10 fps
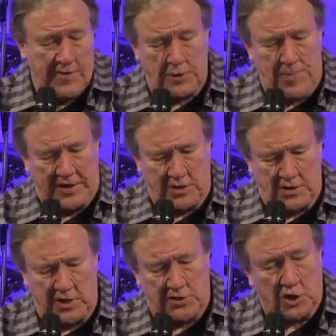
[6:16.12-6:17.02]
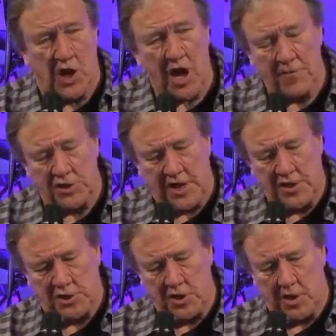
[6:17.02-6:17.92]
of expectancy. It's a
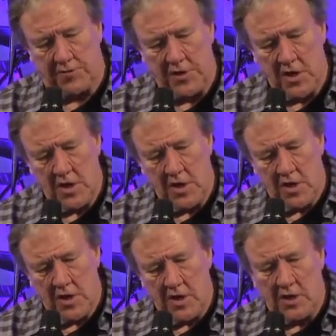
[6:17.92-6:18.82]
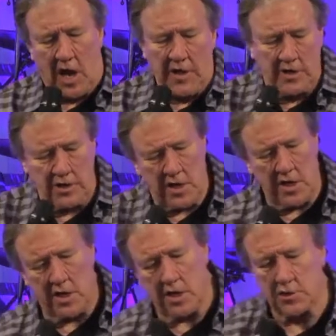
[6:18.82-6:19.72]
conversation of, God,
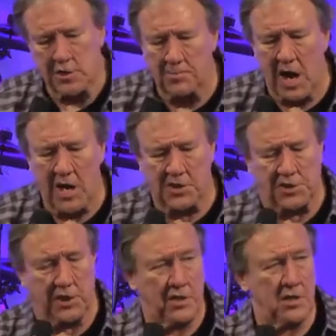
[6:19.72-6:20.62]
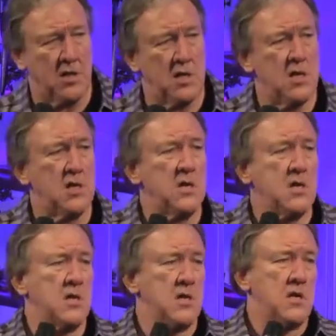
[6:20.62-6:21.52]
here's the box, and
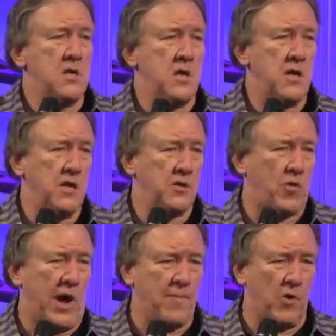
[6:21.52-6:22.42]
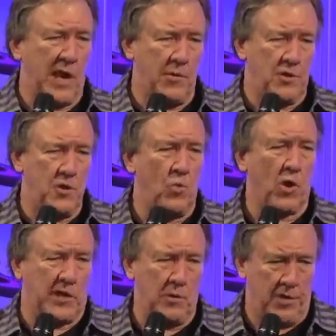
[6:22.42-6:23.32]
here's what I'm okay with you
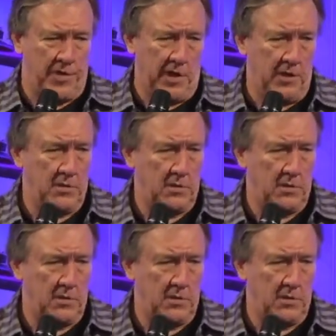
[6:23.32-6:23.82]
working within.